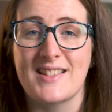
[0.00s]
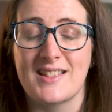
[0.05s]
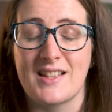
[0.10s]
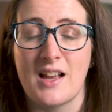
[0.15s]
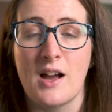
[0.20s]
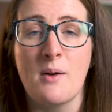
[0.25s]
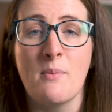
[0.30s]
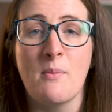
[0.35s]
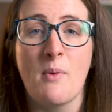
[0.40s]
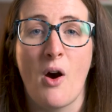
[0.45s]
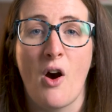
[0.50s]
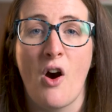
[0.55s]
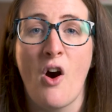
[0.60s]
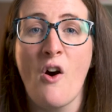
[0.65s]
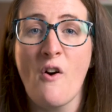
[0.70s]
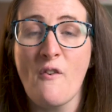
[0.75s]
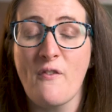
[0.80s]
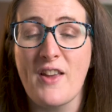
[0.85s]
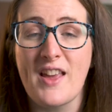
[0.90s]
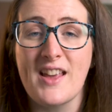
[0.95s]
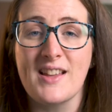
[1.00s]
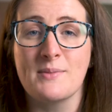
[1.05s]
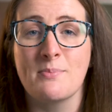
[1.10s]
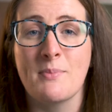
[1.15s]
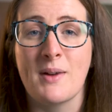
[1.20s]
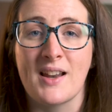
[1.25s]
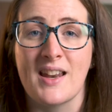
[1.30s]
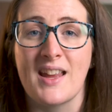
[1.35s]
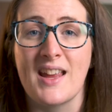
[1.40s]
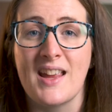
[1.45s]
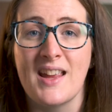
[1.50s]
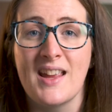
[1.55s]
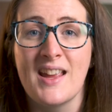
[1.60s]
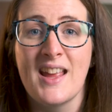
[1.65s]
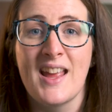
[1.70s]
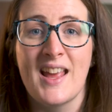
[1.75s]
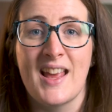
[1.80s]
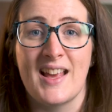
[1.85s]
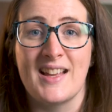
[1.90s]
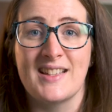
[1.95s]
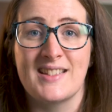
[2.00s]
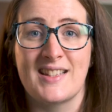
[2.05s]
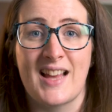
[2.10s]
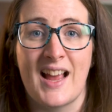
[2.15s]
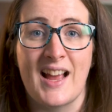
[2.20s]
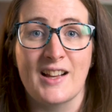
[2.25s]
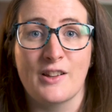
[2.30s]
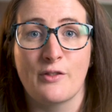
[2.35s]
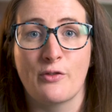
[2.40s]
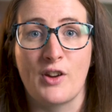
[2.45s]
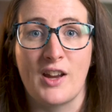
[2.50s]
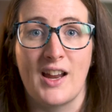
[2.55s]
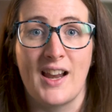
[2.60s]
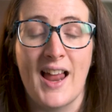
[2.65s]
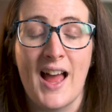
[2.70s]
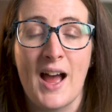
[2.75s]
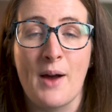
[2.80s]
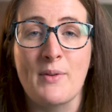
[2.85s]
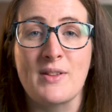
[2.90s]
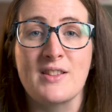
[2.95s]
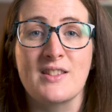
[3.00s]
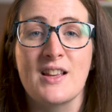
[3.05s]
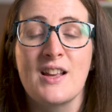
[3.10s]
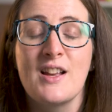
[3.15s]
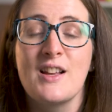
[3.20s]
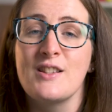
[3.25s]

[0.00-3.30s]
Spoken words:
some of his money, his tax-free allowance,